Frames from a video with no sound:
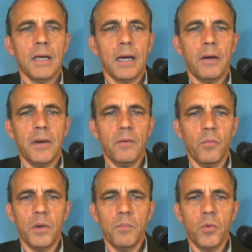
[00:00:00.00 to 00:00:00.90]
All right,
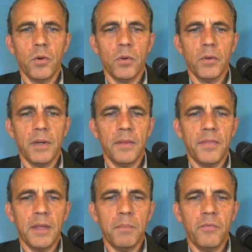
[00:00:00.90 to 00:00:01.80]
one more uh,
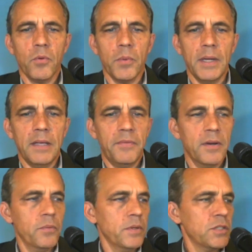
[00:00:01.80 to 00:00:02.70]
thing before we leave
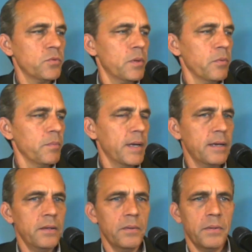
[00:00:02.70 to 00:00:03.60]
here. We just want to
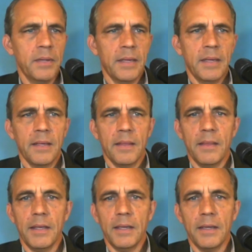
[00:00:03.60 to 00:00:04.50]
remind you
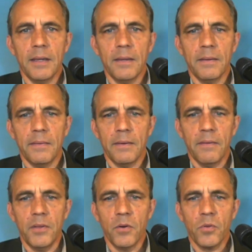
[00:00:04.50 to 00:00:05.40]
the uh,
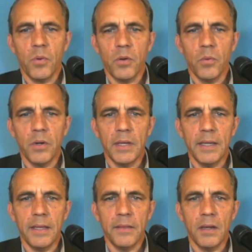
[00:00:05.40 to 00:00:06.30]
of the earthquake warning
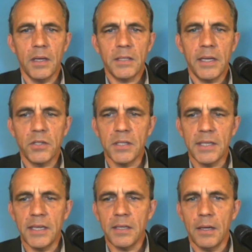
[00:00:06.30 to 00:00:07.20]
in the Los Angeles,
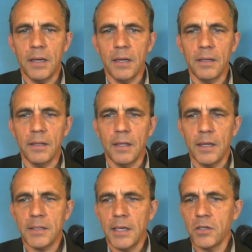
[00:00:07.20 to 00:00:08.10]
uh,
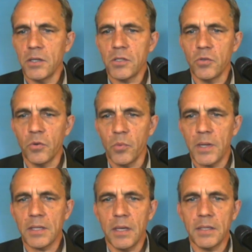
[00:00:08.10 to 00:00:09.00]
Los Angeles,
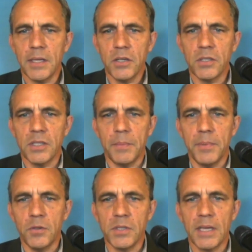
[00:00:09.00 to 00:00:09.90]
Northwest Los Angeles, up
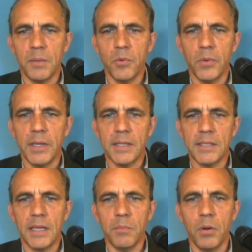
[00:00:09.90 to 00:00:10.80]
into Santa Maria and
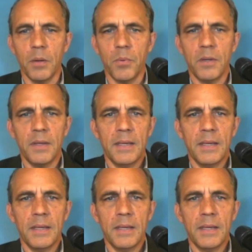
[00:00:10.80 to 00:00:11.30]
Santa Barbara.